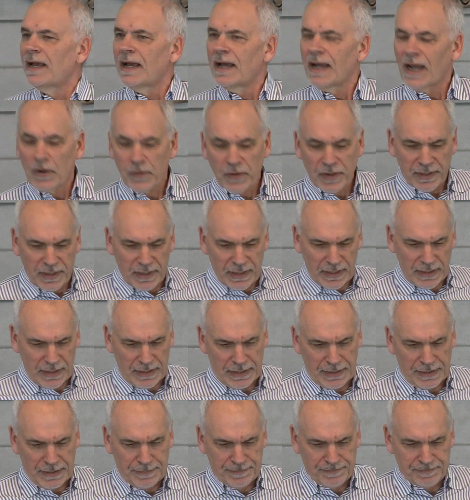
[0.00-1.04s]
Harold
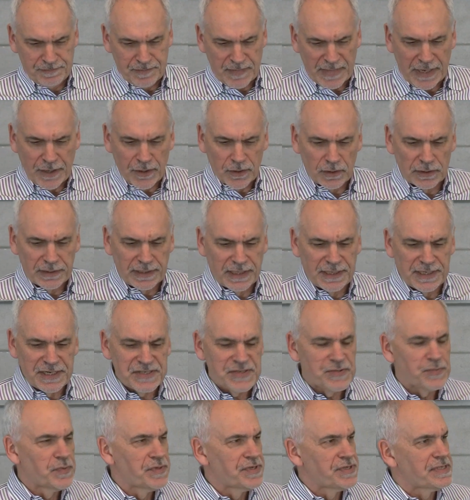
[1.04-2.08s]

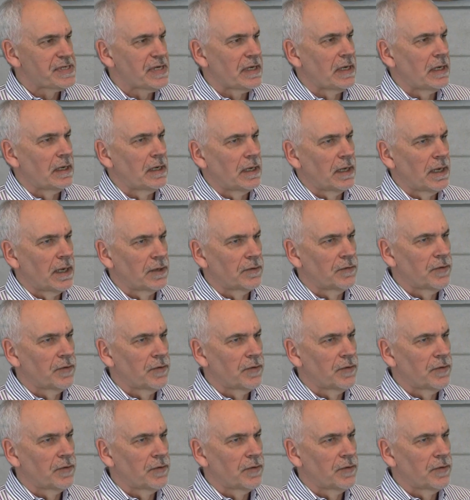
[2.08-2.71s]
Innes was a